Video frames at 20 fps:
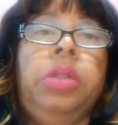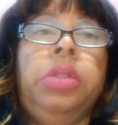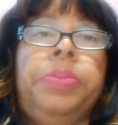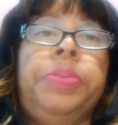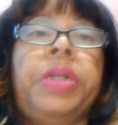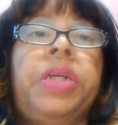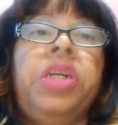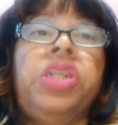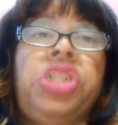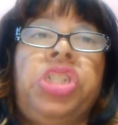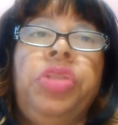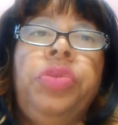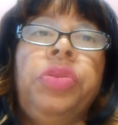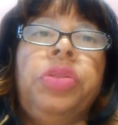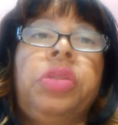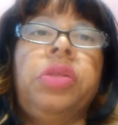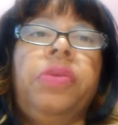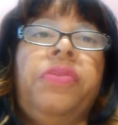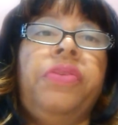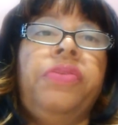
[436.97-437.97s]
because she
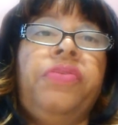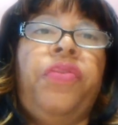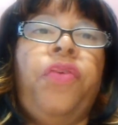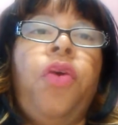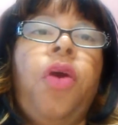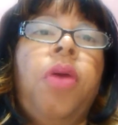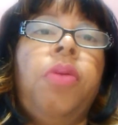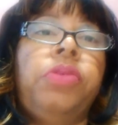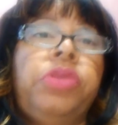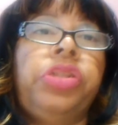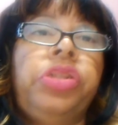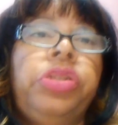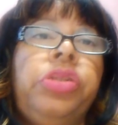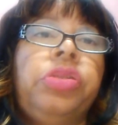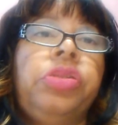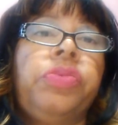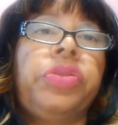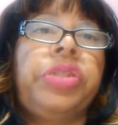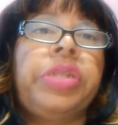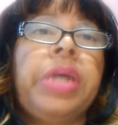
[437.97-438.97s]
was she's
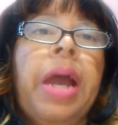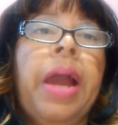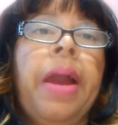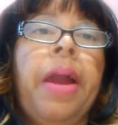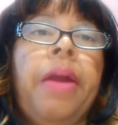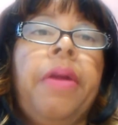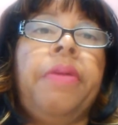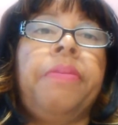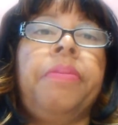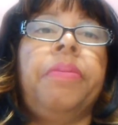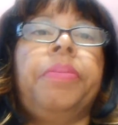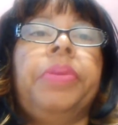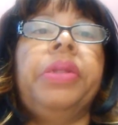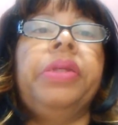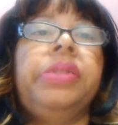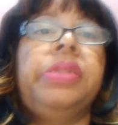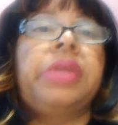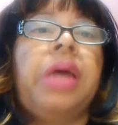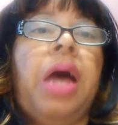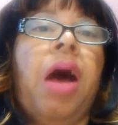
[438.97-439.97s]
a retired
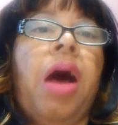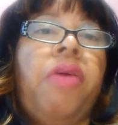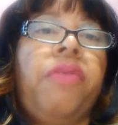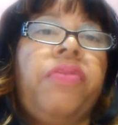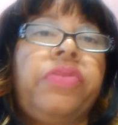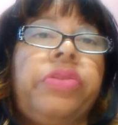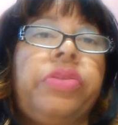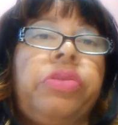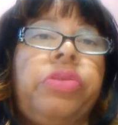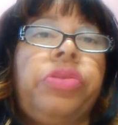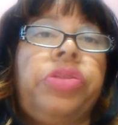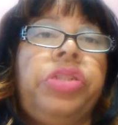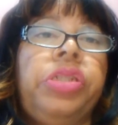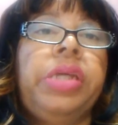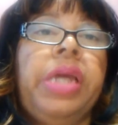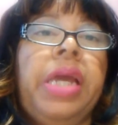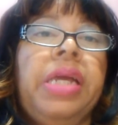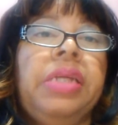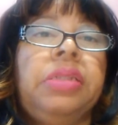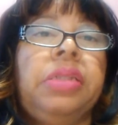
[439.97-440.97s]
police officer.
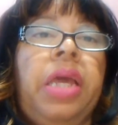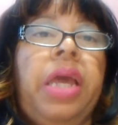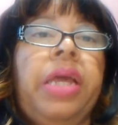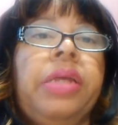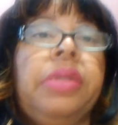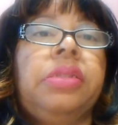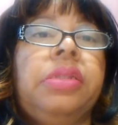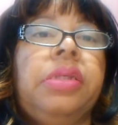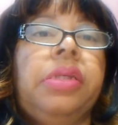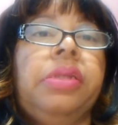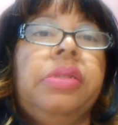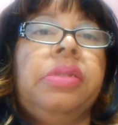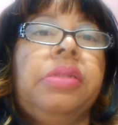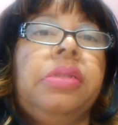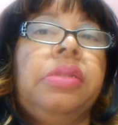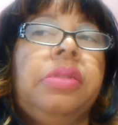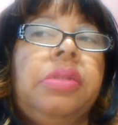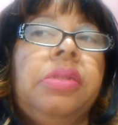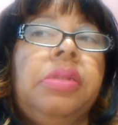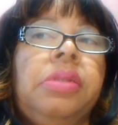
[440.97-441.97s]
She has
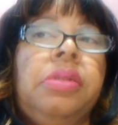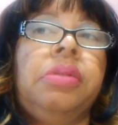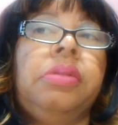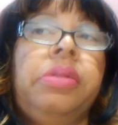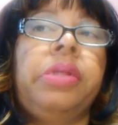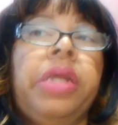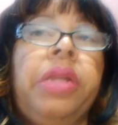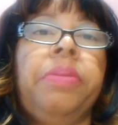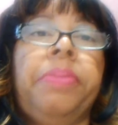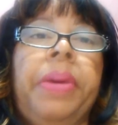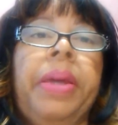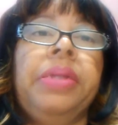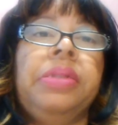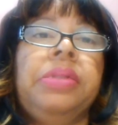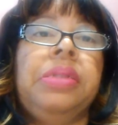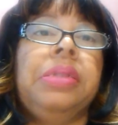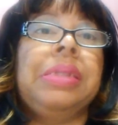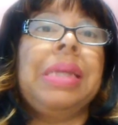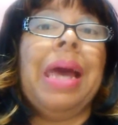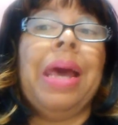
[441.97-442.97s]
access to
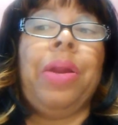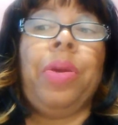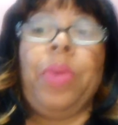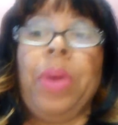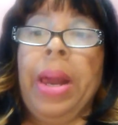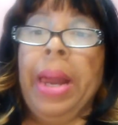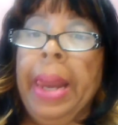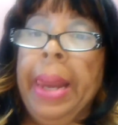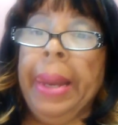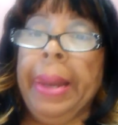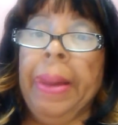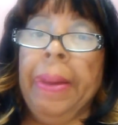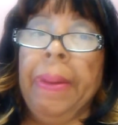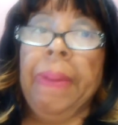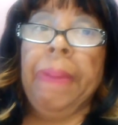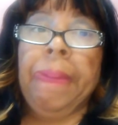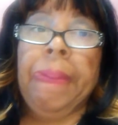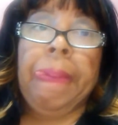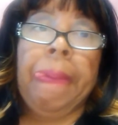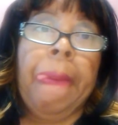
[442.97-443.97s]
databases I don't
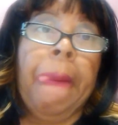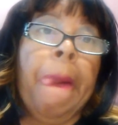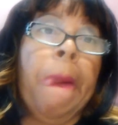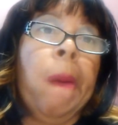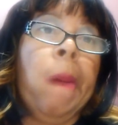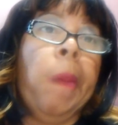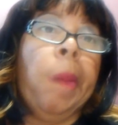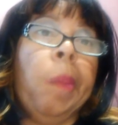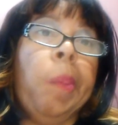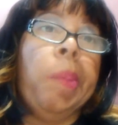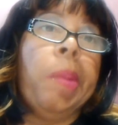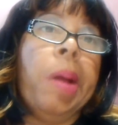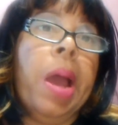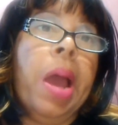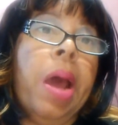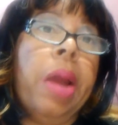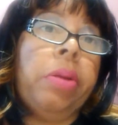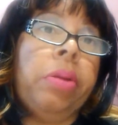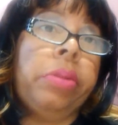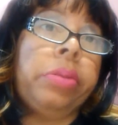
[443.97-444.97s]
have.
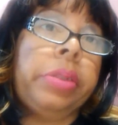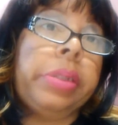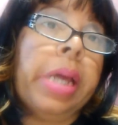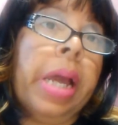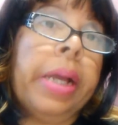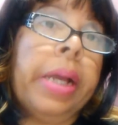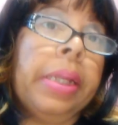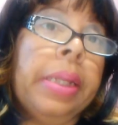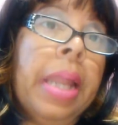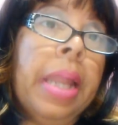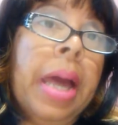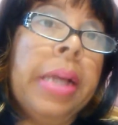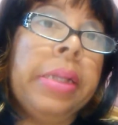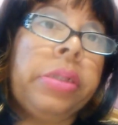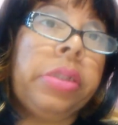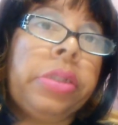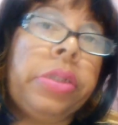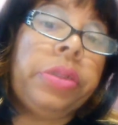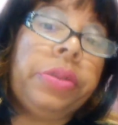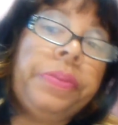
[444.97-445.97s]
Mine are
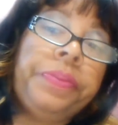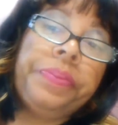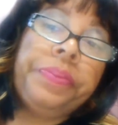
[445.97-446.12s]
psychological.